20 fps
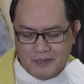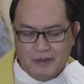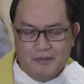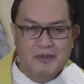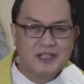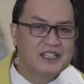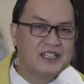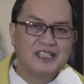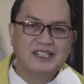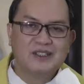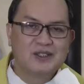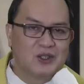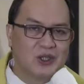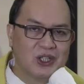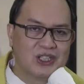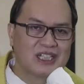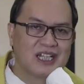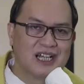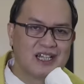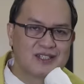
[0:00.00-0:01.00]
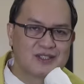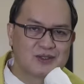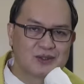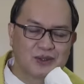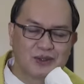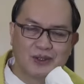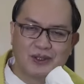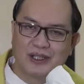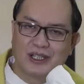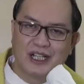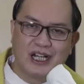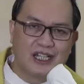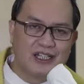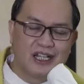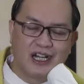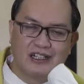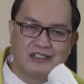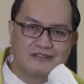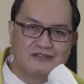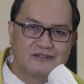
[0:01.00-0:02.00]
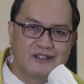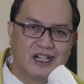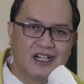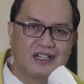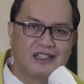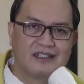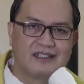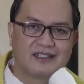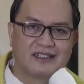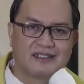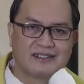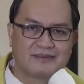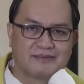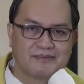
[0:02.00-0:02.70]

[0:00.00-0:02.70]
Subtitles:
But he taught us to call God our Father.